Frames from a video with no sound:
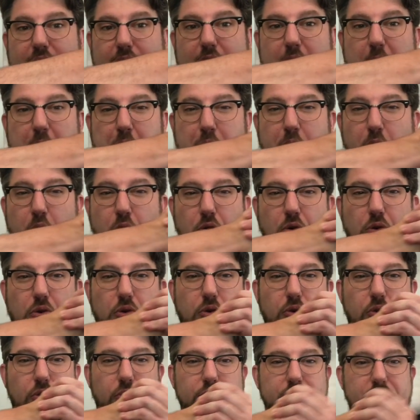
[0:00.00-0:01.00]
and it
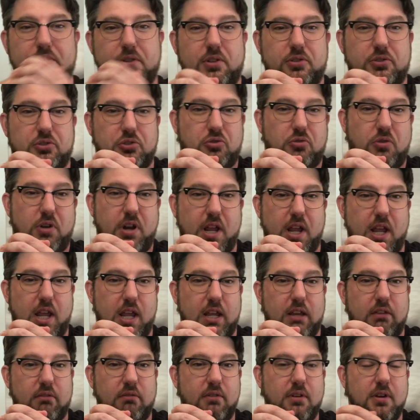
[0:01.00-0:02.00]
pulls the
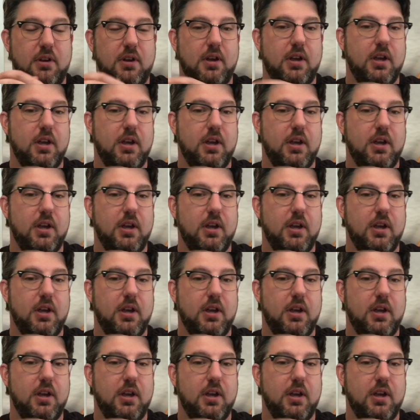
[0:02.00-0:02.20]
string